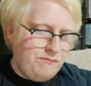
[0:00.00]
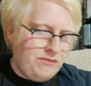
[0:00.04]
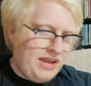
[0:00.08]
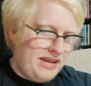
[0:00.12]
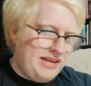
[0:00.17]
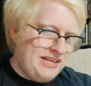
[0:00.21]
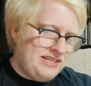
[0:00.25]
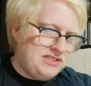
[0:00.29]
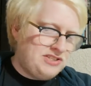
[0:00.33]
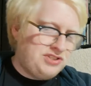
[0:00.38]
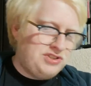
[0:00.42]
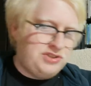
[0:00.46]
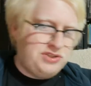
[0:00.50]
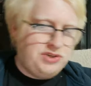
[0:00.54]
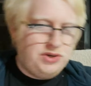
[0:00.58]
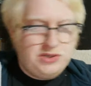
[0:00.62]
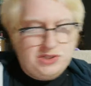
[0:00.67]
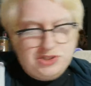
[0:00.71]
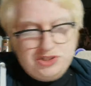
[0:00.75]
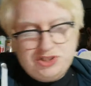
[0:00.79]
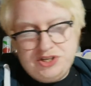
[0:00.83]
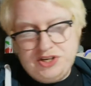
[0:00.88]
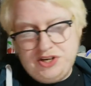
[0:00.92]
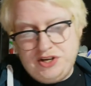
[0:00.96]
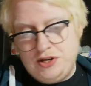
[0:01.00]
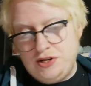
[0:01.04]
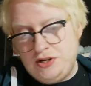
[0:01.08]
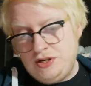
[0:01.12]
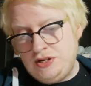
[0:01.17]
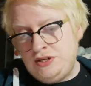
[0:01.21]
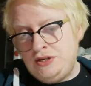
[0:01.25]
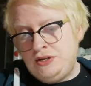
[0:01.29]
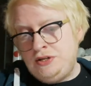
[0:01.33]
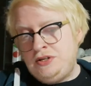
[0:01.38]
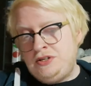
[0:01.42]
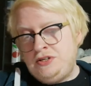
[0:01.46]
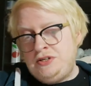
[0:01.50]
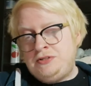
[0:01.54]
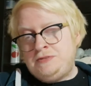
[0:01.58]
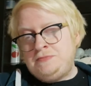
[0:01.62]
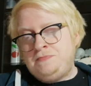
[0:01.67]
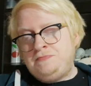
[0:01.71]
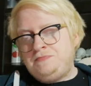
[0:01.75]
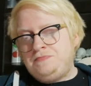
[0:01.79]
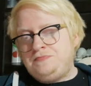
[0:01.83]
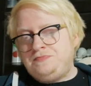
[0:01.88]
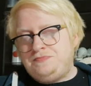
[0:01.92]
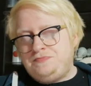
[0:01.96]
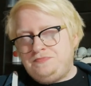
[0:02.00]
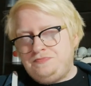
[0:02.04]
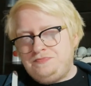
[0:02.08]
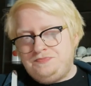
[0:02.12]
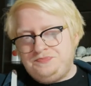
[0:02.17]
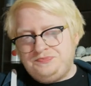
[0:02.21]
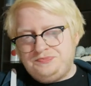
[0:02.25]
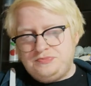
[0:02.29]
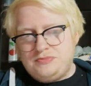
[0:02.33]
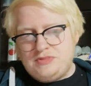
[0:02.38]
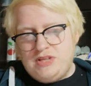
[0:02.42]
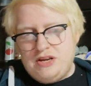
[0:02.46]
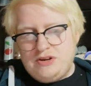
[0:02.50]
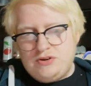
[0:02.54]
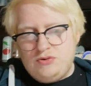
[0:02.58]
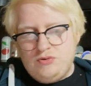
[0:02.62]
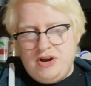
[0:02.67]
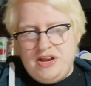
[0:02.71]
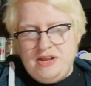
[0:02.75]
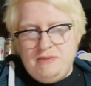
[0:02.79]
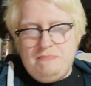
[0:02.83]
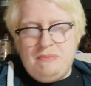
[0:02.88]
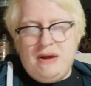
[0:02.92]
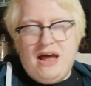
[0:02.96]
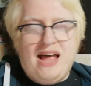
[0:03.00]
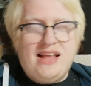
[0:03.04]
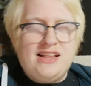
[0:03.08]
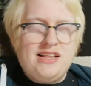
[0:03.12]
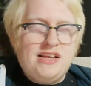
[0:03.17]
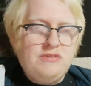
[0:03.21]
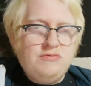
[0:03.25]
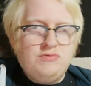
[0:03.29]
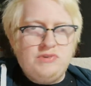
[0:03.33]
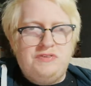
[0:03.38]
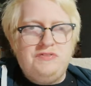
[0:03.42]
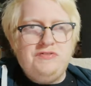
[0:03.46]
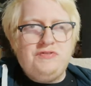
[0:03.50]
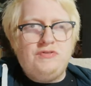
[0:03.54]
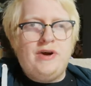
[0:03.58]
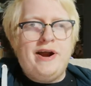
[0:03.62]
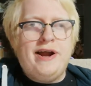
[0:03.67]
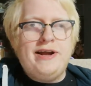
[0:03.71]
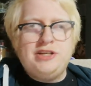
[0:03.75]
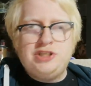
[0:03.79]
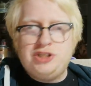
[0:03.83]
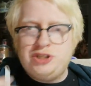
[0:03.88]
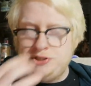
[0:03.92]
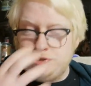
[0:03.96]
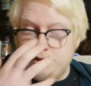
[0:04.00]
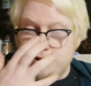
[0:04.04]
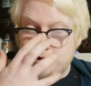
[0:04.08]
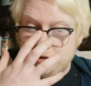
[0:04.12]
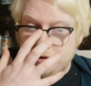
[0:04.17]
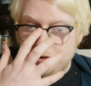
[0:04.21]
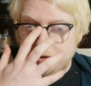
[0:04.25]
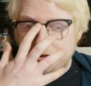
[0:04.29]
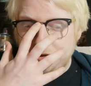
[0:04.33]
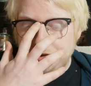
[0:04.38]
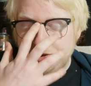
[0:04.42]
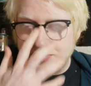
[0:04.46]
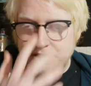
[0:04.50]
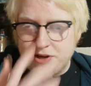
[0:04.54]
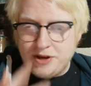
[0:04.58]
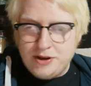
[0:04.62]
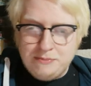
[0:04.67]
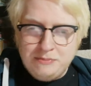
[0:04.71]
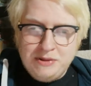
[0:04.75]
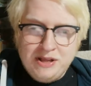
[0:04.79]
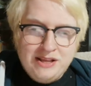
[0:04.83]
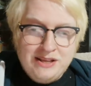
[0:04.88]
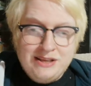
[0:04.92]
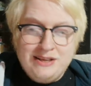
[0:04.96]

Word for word: it's such a a great palette refresh because um,